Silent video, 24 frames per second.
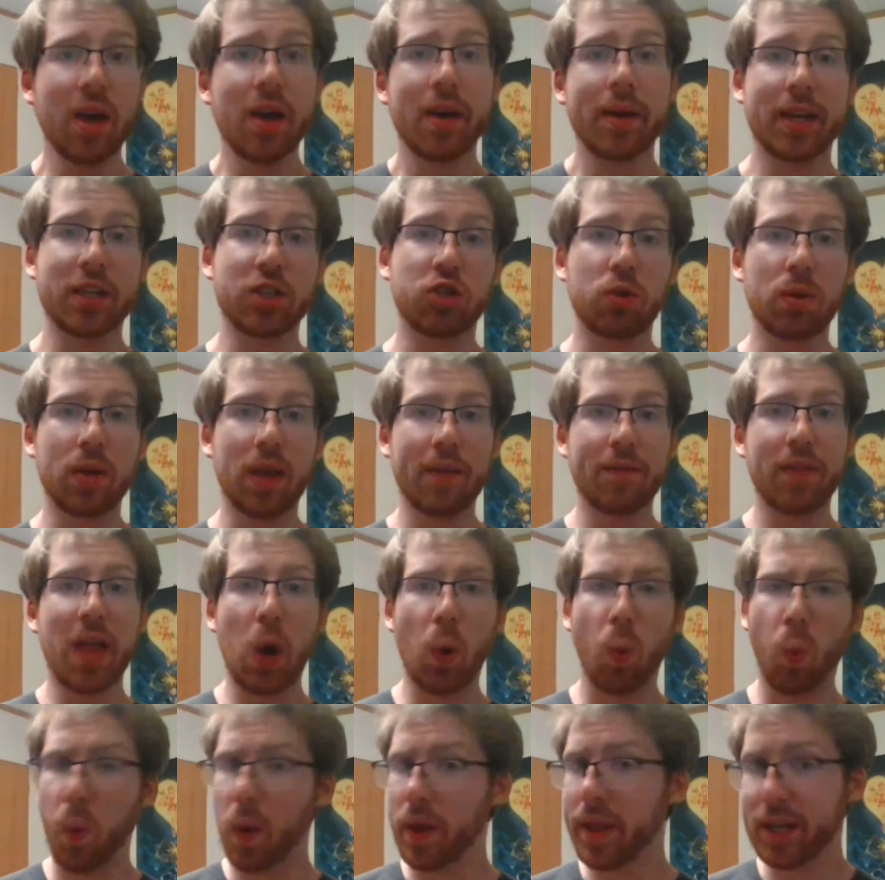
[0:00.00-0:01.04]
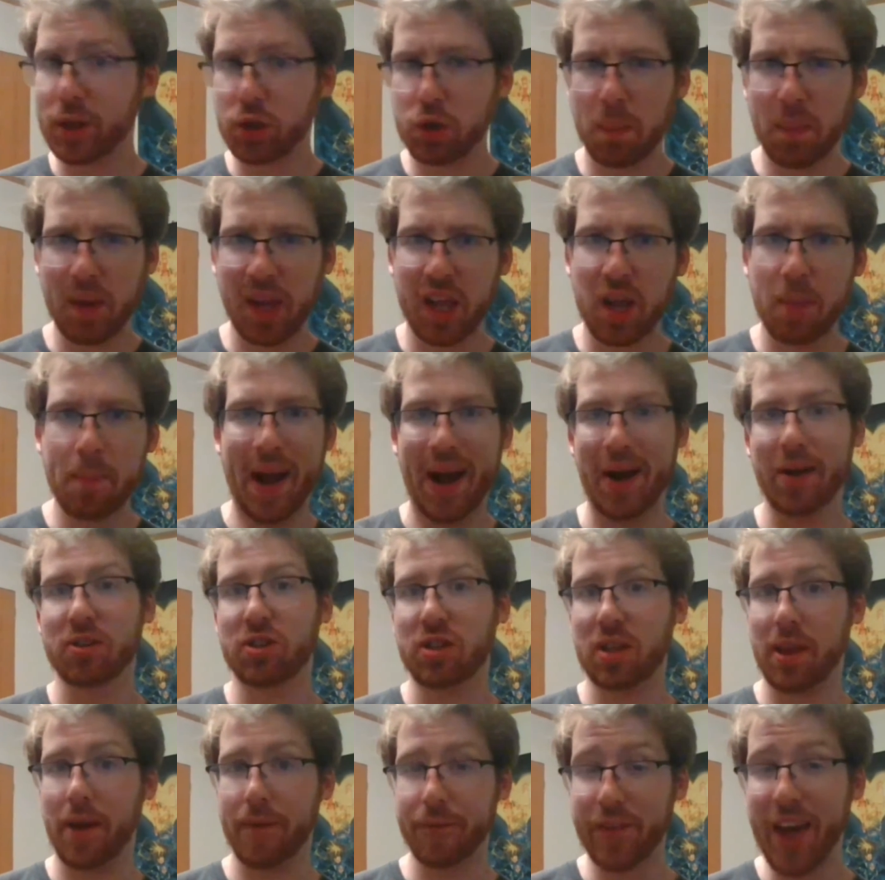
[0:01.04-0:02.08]
because you can give that 100 million power to
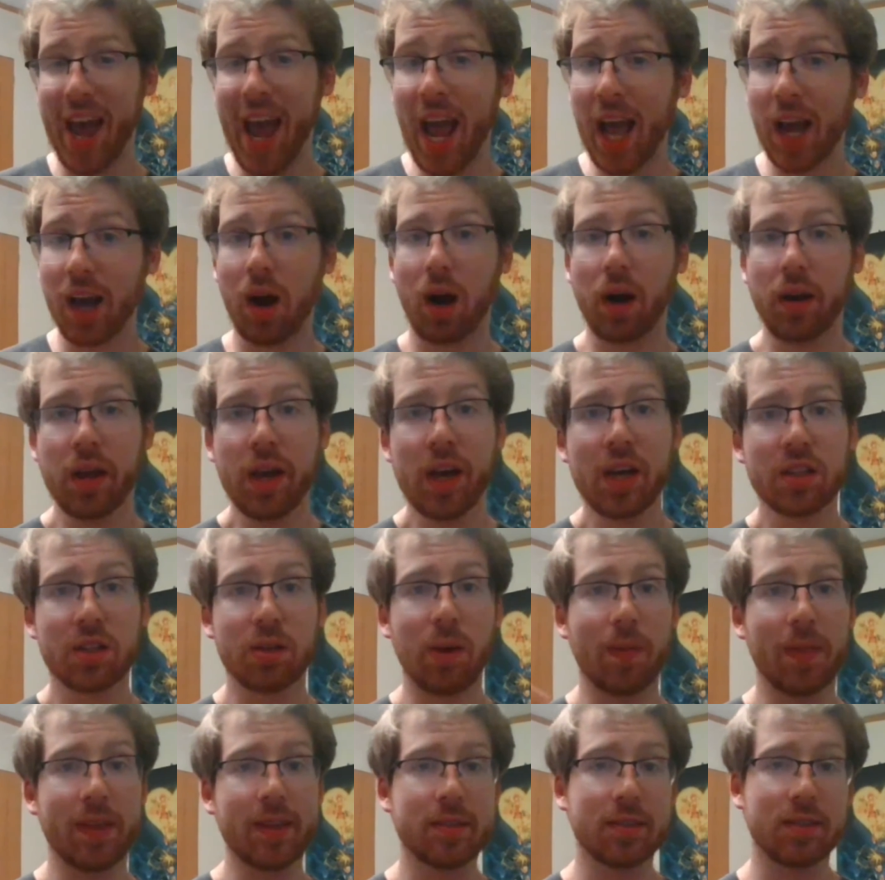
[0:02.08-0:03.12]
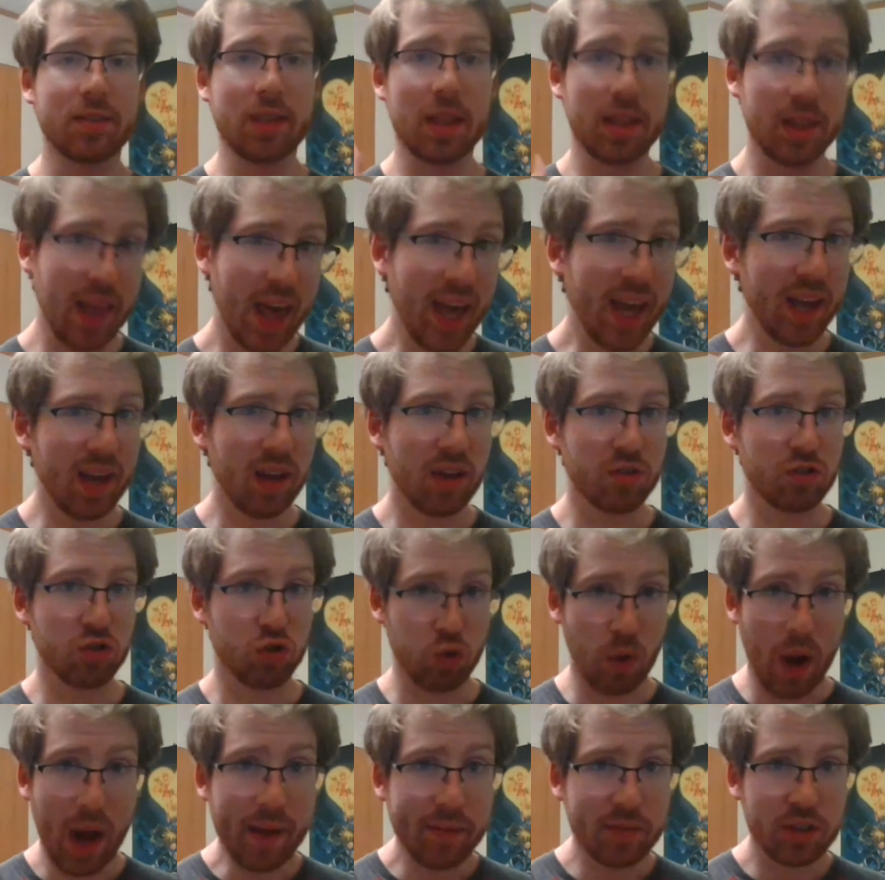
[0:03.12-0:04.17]
the Vanguard, so unless they
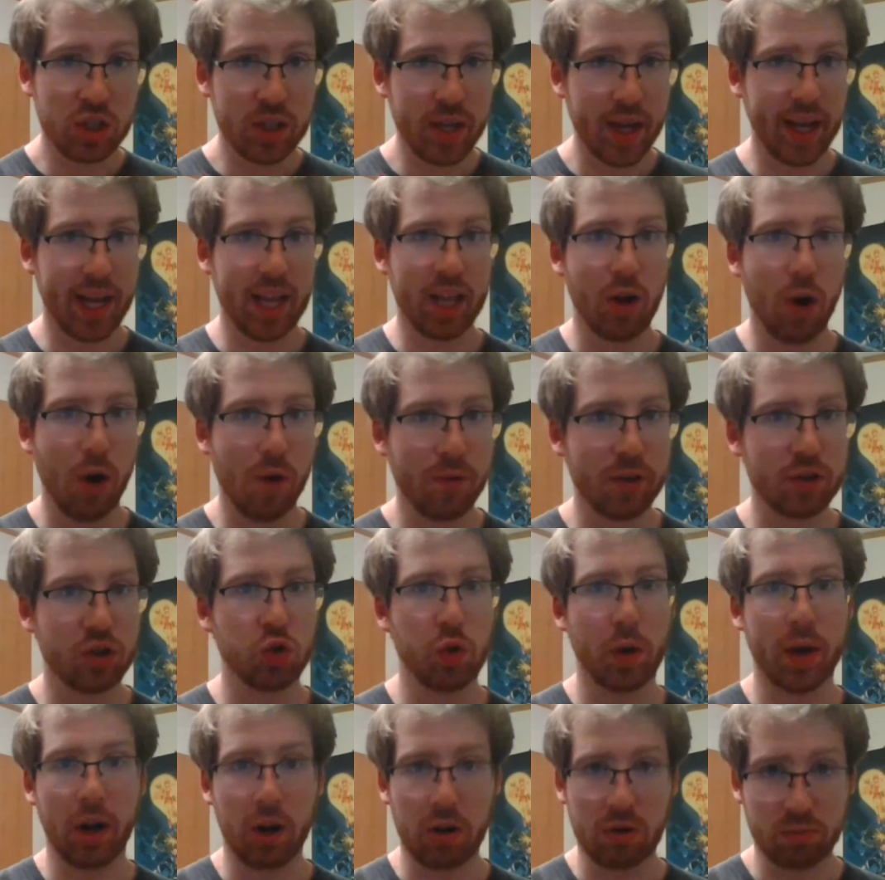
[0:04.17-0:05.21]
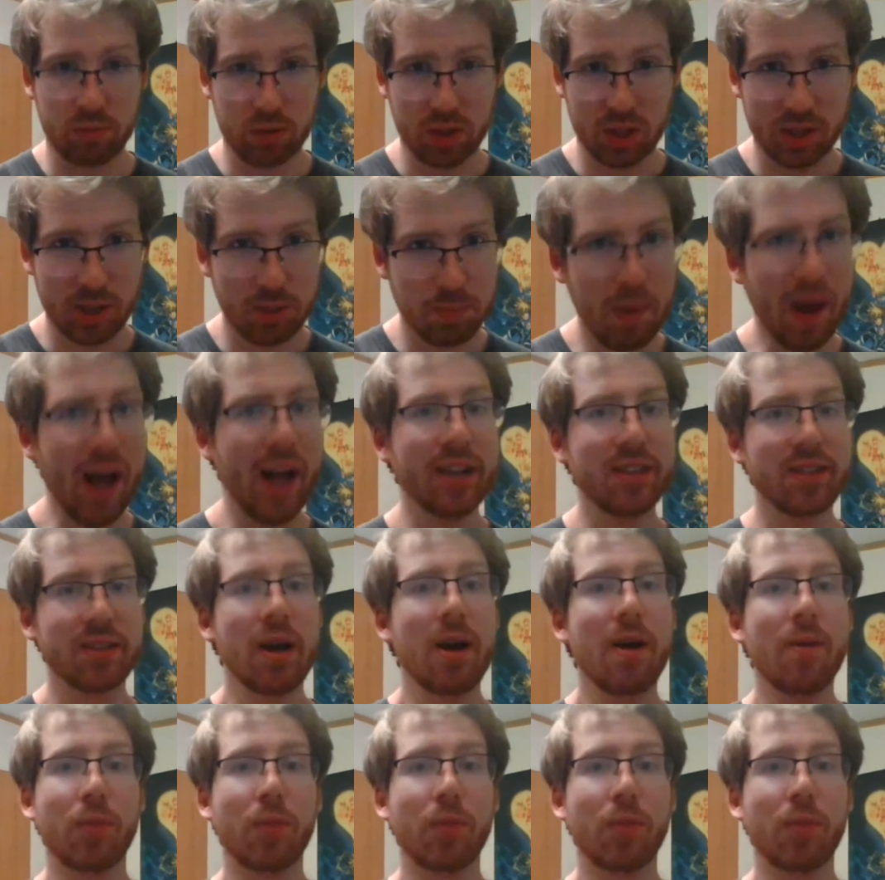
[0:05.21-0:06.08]
drive check and over trigger in response,